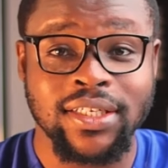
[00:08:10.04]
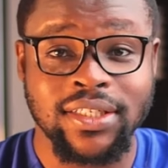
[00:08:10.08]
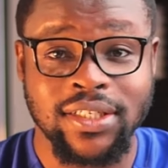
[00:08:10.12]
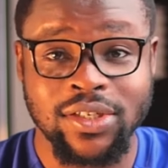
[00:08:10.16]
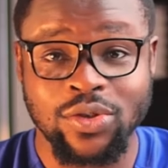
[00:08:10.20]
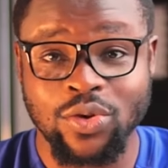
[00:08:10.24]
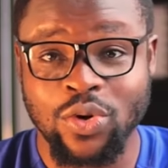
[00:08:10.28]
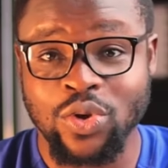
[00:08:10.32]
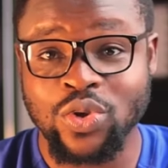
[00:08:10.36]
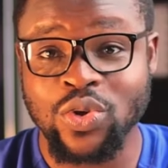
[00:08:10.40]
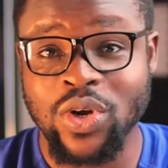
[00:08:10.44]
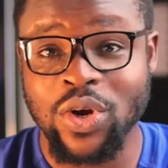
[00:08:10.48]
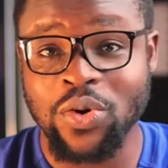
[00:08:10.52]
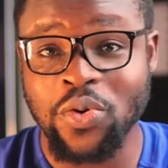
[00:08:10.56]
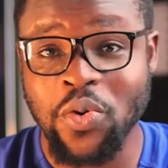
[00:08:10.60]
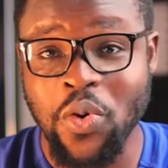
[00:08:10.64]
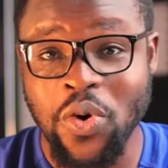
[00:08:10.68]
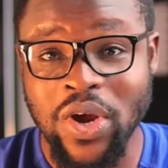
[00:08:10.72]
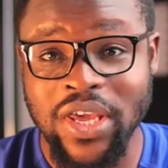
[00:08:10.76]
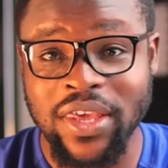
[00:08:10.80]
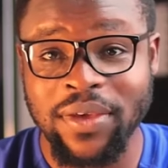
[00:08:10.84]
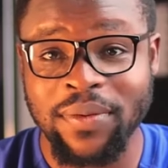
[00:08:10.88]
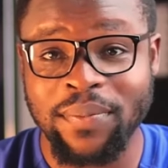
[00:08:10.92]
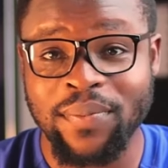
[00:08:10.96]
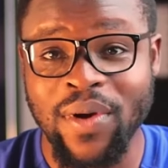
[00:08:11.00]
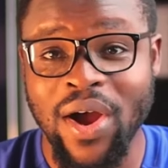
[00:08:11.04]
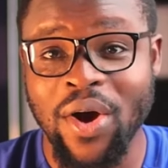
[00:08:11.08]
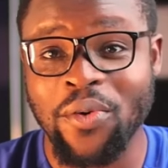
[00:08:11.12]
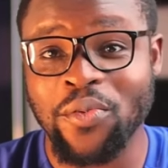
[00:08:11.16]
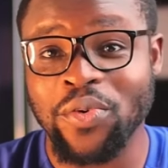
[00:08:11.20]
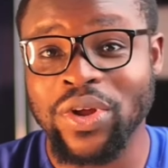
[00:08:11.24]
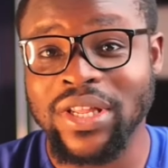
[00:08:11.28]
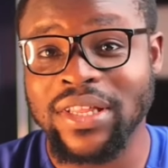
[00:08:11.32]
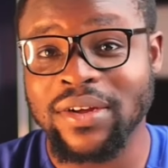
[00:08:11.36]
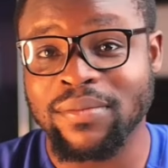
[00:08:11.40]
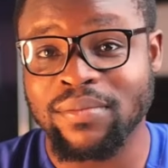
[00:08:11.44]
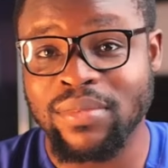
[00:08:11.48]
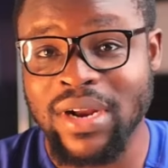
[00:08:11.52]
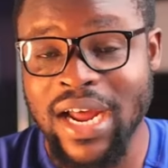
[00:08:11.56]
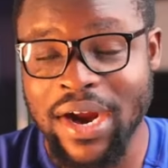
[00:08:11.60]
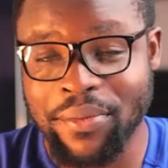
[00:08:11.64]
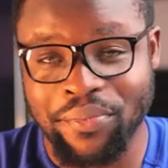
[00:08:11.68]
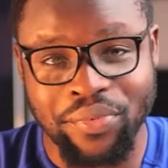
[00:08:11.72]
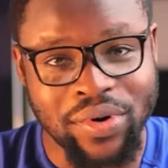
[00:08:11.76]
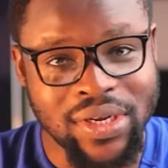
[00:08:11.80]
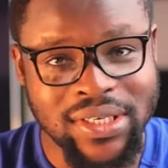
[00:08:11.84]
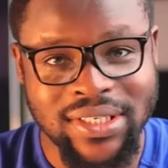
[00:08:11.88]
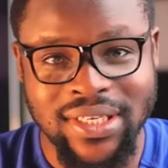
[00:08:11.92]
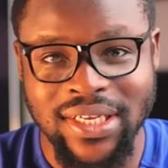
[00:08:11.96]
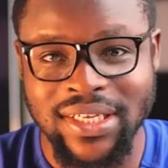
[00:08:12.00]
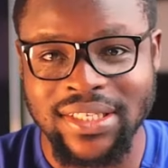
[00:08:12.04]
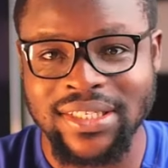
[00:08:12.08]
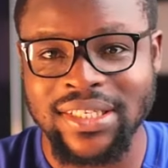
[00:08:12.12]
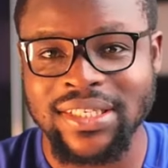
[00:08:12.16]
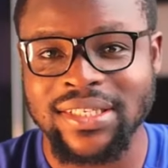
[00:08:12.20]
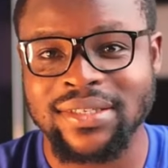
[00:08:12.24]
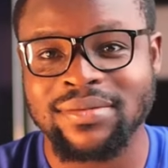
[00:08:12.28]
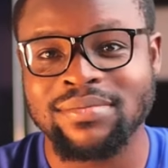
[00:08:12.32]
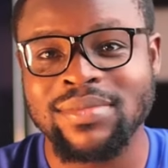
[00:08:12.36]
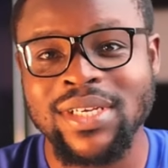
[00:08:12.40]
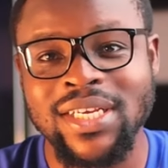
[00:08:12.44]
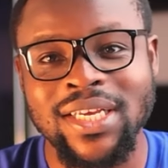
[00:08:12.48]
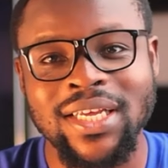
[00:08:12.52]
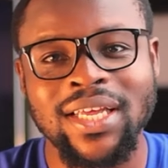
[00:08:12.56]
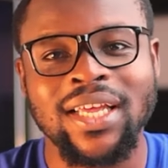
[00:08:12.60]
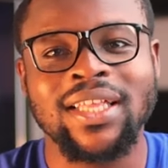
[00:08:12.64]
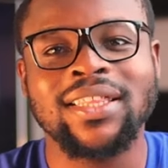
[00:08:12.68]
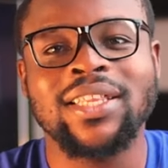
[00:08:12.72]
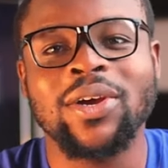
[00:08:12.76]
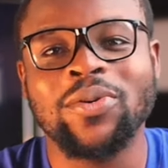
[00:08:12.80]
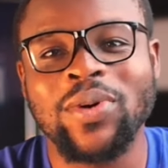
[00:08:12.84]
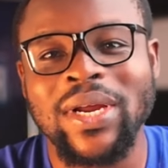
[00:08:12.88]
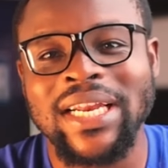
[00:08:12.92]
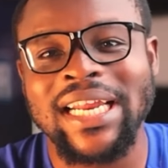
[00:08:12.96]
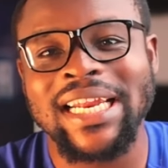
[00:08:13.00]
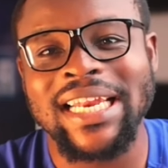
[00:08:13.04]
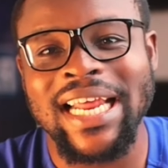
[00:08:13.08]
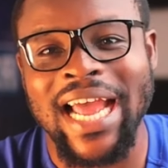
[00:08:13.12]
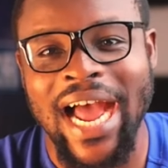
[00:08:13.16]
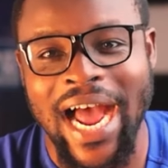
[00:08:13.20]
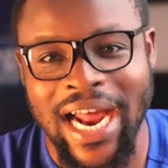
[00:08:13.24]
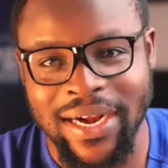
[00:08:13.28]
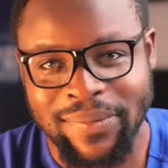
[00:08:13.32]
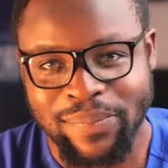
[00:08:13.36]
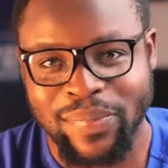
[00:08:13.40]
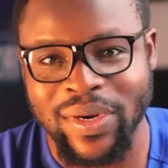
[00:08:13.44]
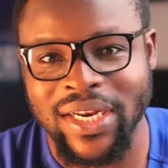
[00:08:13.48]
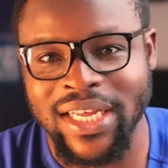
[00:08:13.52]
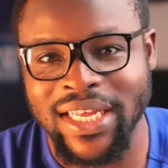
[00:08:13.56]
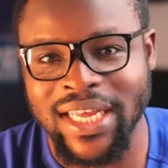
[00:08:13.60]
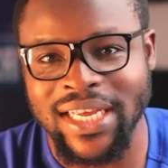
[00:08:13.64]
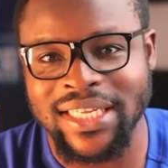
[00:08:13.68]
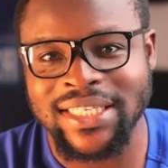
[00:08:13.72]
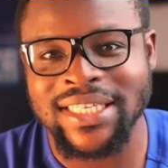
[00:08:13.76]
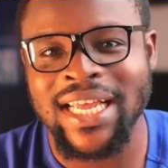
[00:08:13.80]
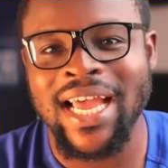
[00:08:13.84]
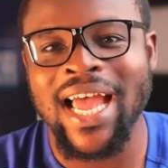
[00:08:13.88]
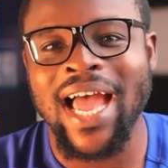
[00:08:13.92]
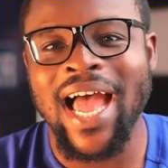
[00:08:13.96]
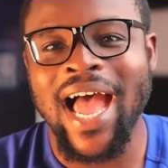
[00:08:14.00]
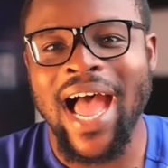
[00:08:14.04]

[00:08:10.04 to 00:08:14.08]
She's also a goalkeeper with the Black Princesses. Me, the way that they are players,